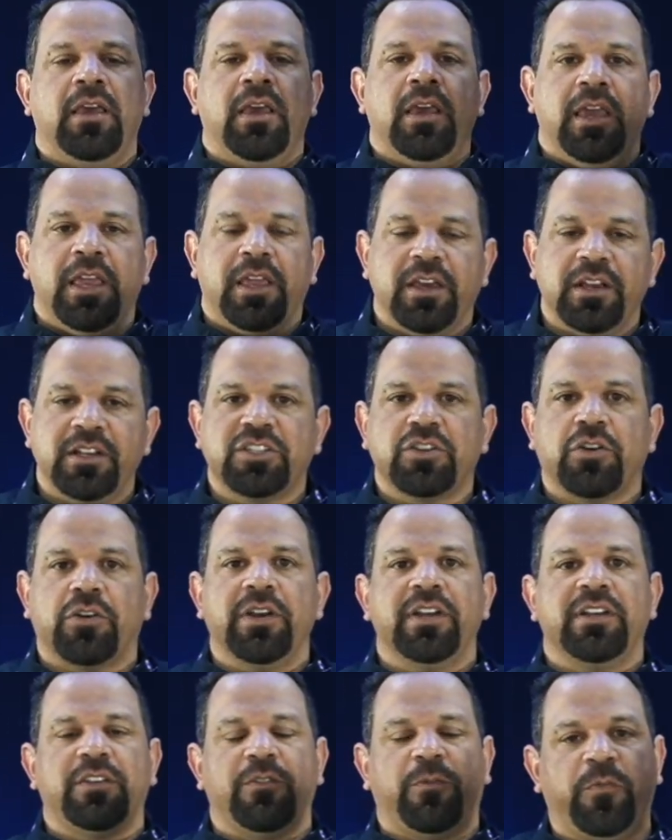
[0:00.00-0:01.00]
He could have
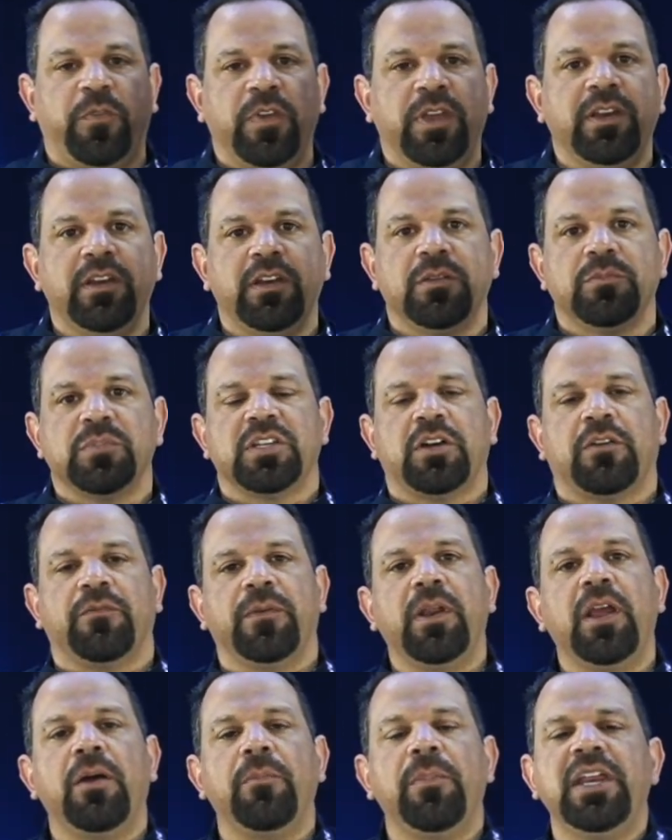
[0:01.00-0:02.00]
started defending himself.
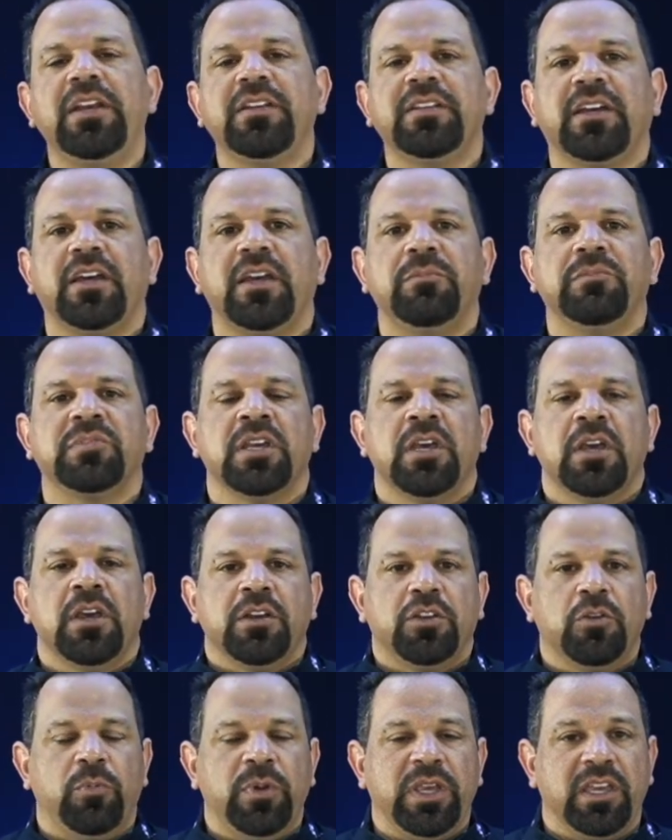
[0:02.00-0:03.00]
And how many times
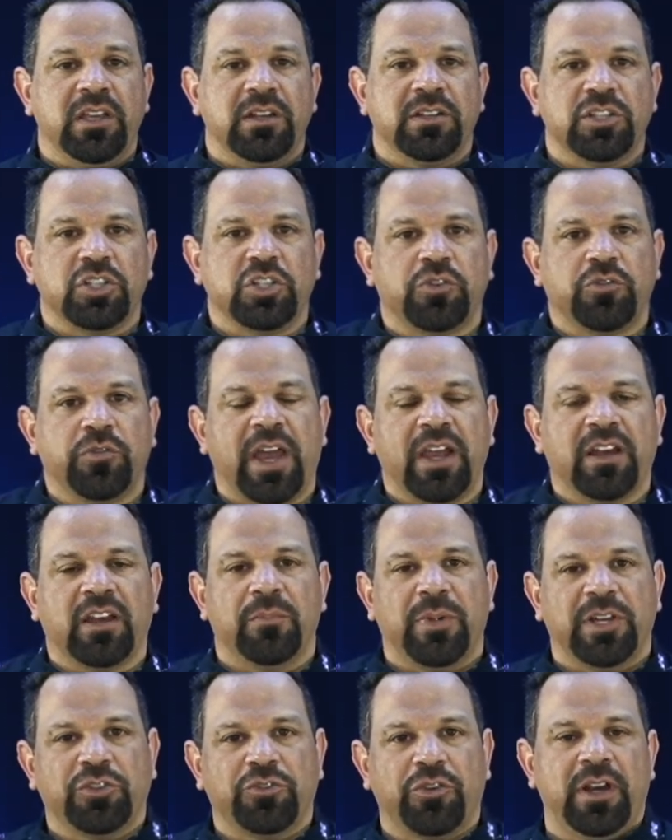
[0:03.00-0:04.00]
do we get distracted
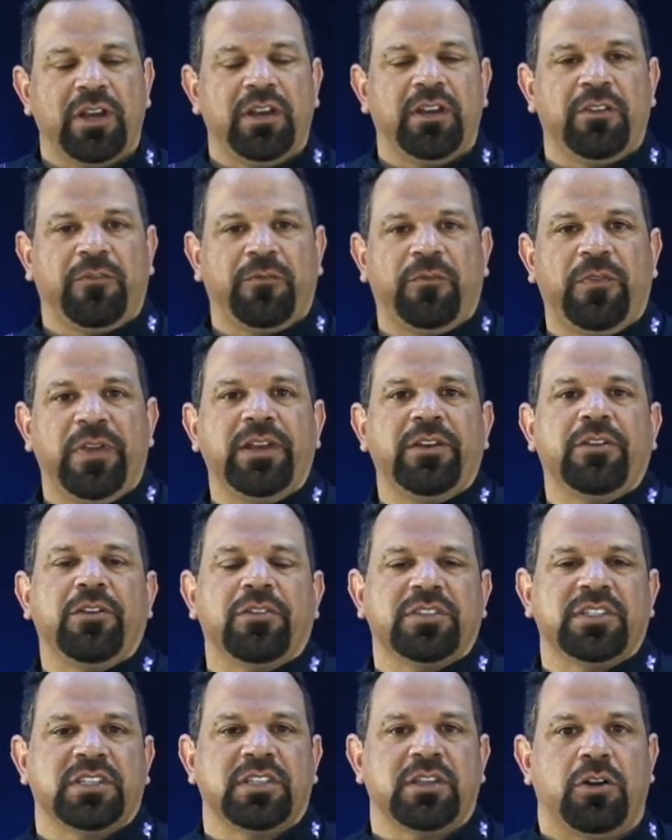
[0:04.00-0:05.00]
by trying to defend
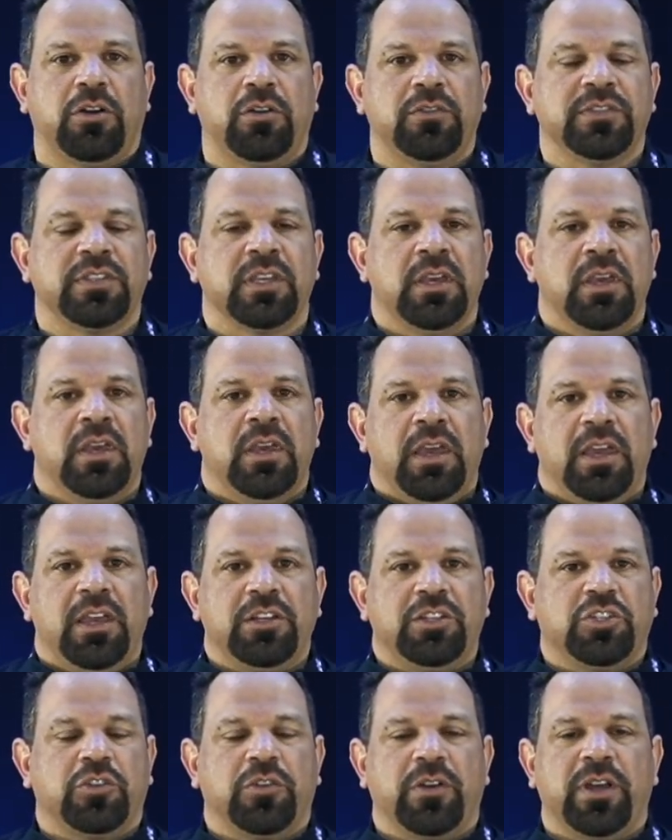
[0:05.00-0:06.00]
ourselves and
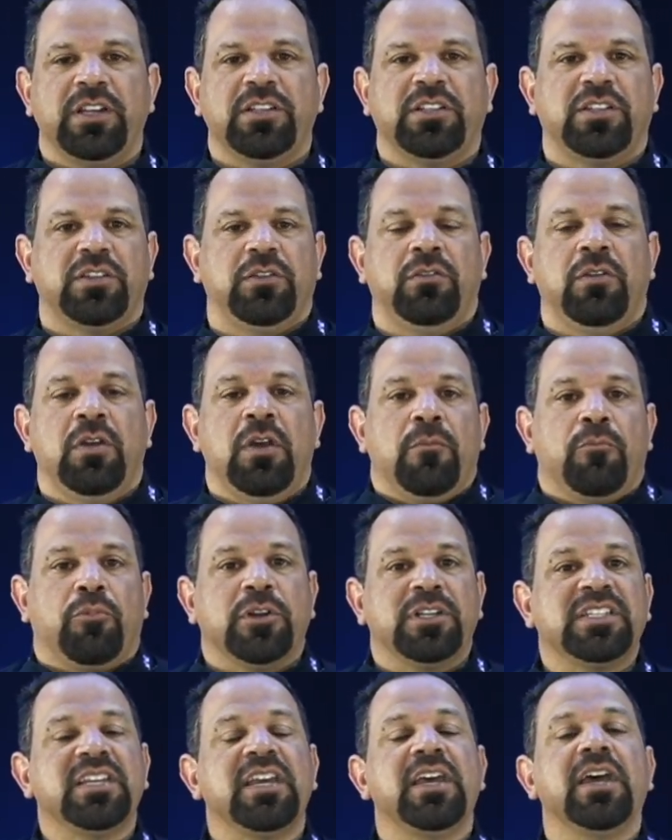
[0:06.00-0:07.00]
trying to
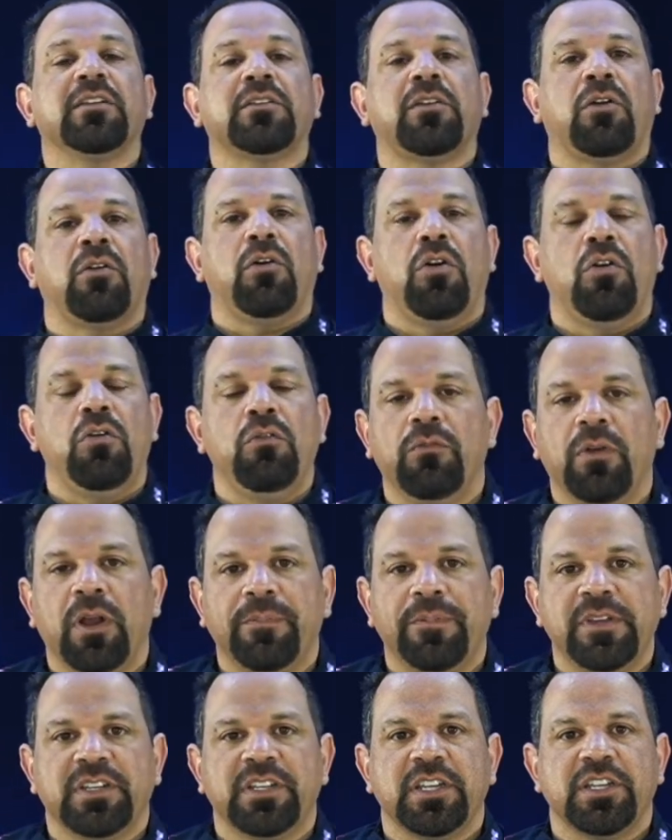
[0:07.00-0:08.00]
protect our own
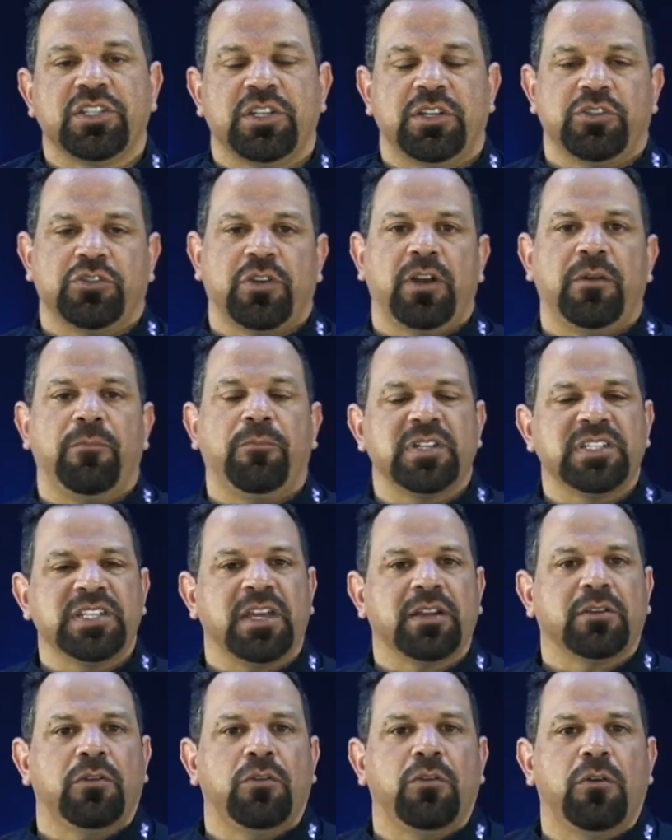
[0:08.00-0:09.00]
reputation and trying to
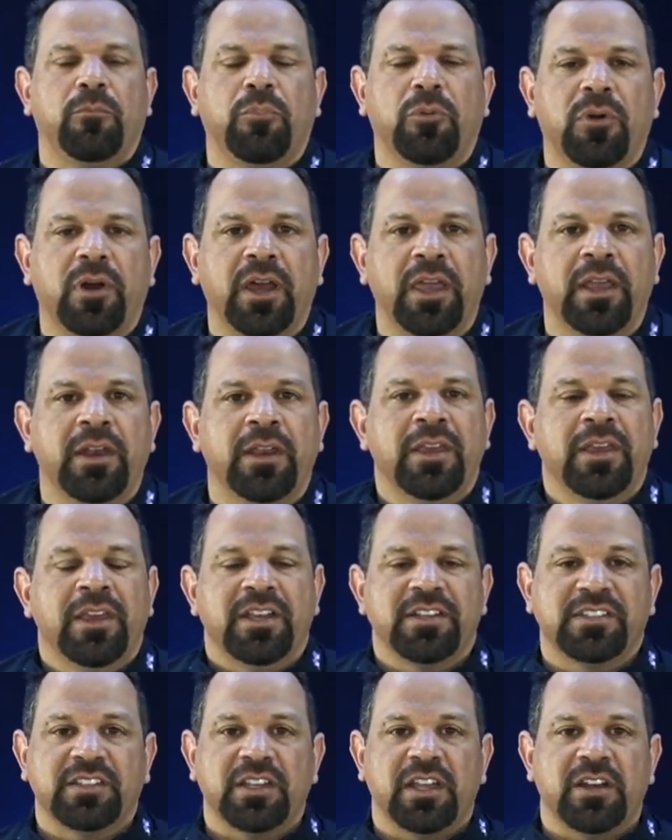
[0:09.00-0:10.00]
protect our own pride
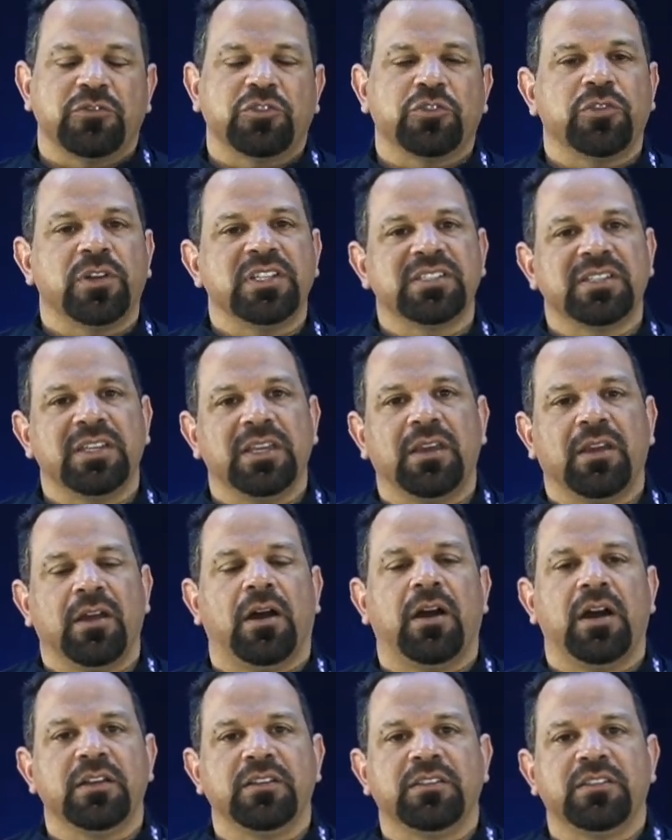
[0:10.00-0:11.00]
instead of trusting
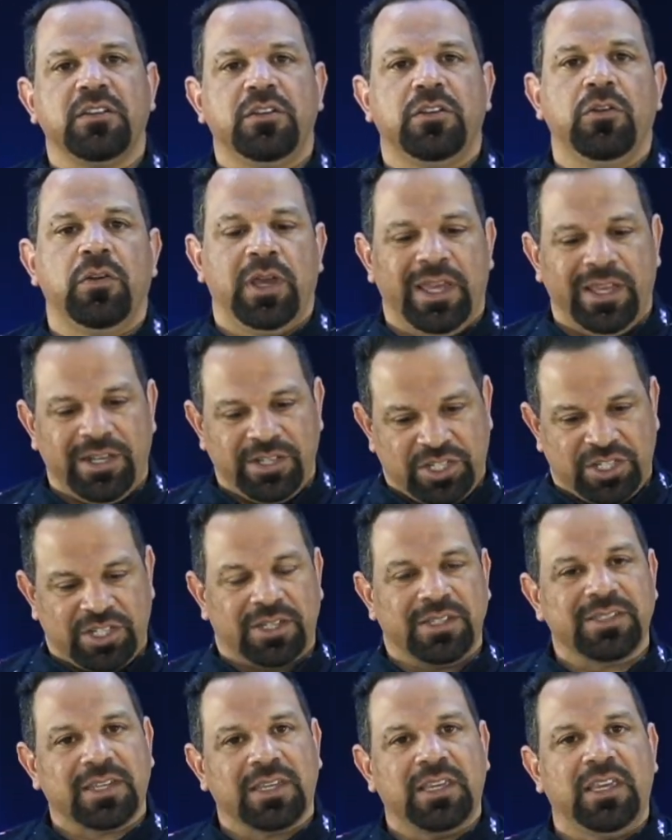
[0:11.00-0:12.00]
God to do it and
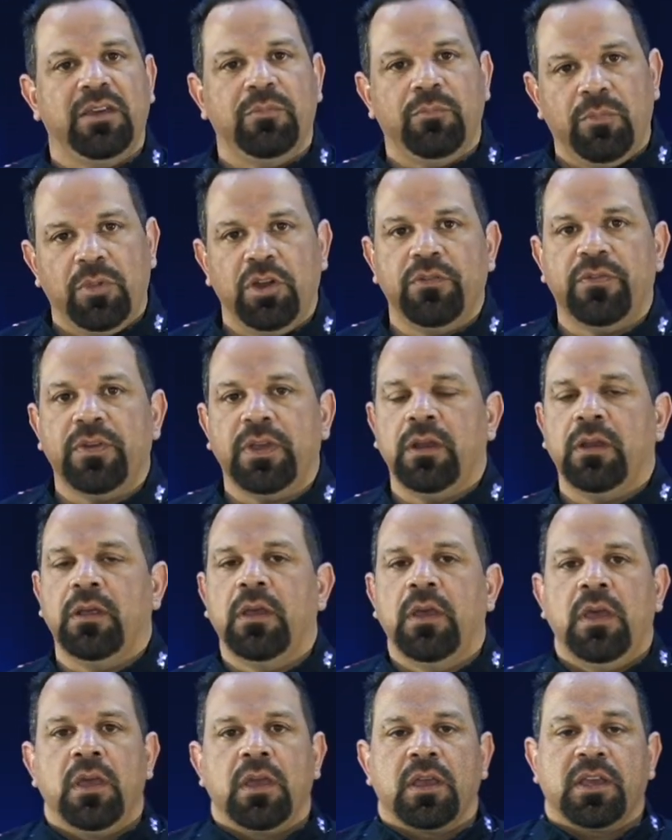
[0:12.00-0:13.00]
just keep moving?
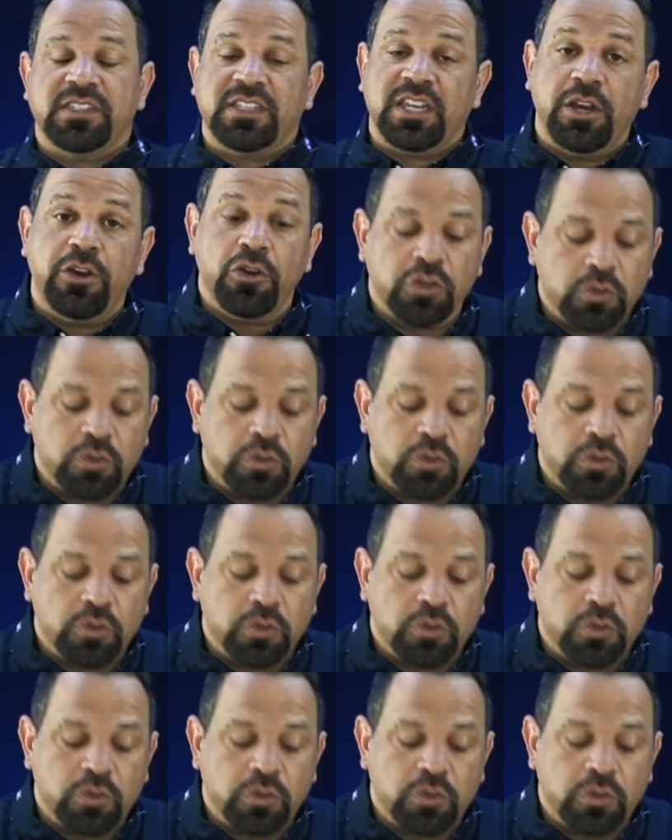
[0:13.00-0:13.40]
Because here's